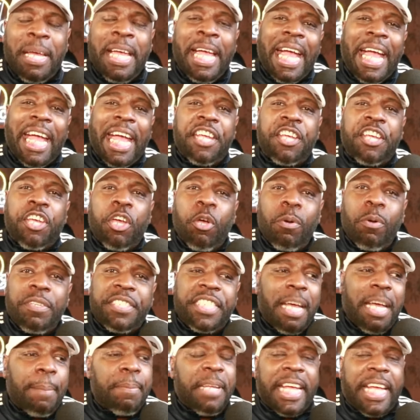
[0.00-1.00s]
and use
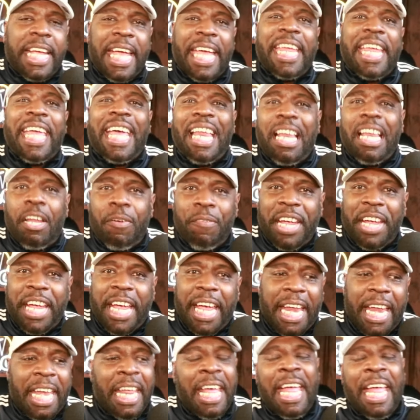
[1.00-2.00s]
him to get Hillary
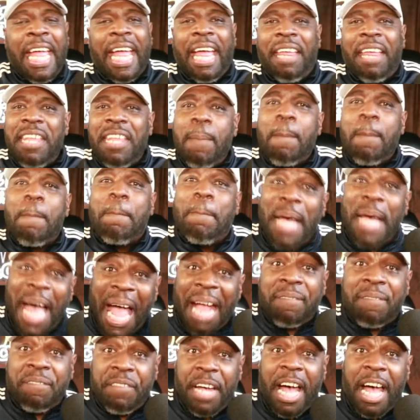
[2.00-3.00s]
in. And it
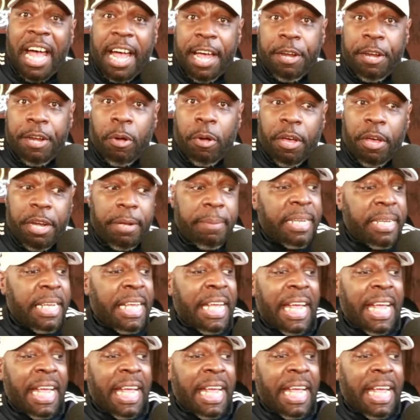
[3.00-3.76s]
backfired on them.